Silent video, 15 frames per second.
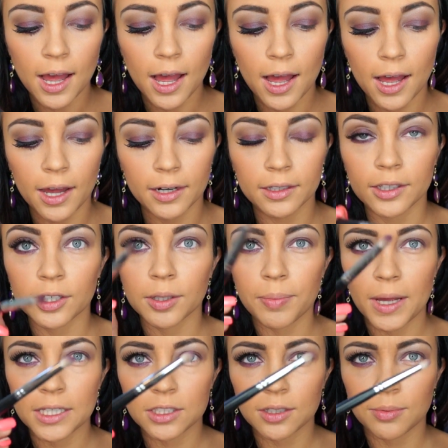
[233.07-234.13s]
on a little
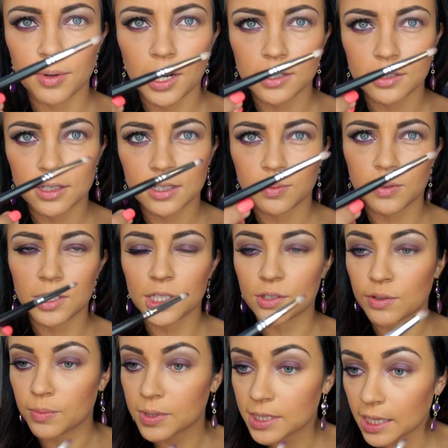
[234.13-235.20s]
pencil brush. This one is
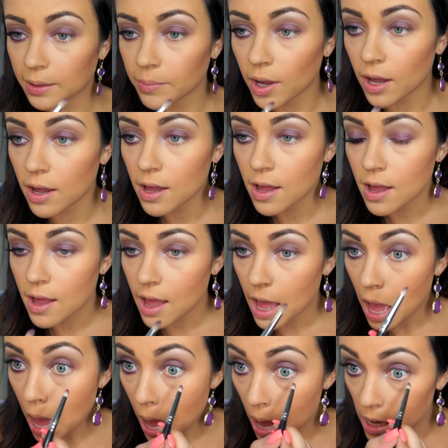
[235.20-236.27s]
from Sigma
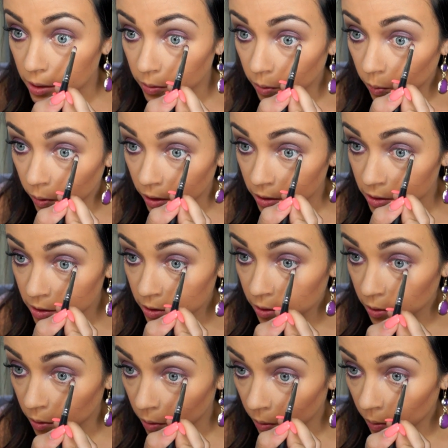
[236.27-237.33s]
and we're going
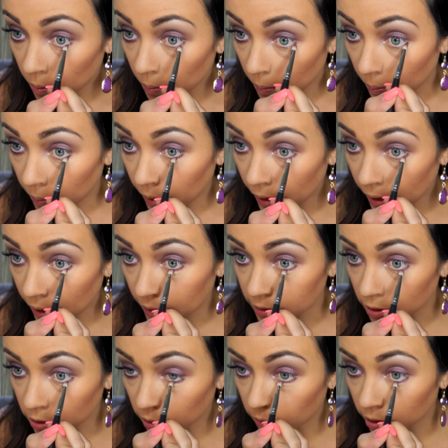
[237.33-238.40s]
to apply it on
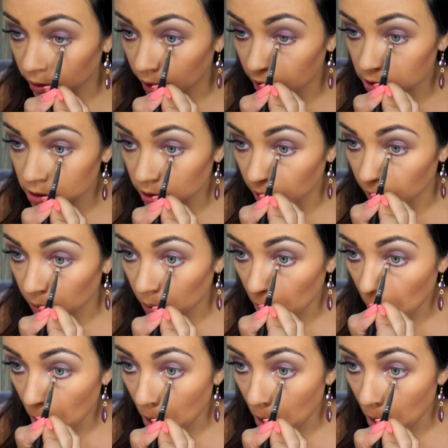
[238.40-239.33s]
the lower lash line.